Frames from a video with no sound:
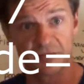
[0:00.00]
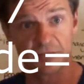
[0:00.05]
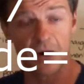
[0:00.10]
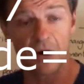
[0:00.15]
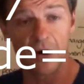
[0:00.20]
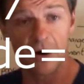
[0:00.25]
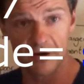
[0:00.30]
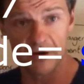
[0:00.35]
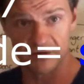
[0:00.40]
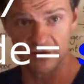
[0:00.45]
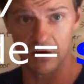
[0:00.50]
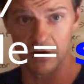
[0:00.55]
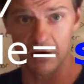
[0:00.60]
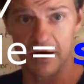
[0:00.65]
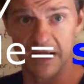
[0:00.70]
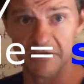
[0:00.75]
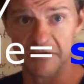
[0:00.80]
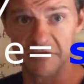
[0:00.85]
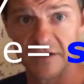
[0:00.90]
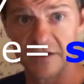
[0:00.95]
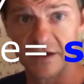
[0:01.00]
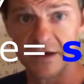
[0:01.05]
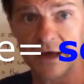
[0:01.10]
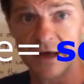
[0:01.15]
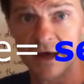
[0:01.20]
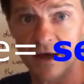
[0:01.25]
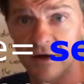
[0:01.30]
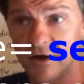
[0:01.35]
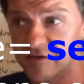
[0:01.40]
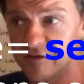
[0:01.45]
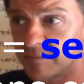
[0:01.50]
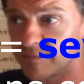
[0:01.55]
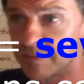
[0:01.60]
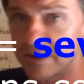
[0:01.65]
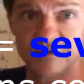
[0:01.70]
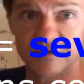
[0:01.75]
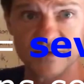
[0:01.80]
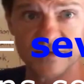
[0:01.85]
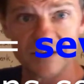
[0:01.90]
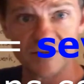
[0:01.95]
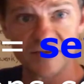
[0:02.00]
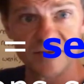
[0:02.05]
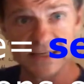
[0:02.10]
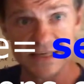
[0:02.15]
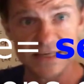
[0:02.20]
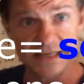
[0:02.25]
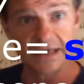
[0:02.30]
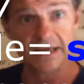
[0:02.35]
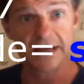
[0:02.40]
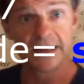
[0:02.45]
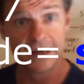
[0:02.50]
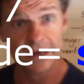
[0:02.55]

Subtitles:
part of life, and I suppose that's the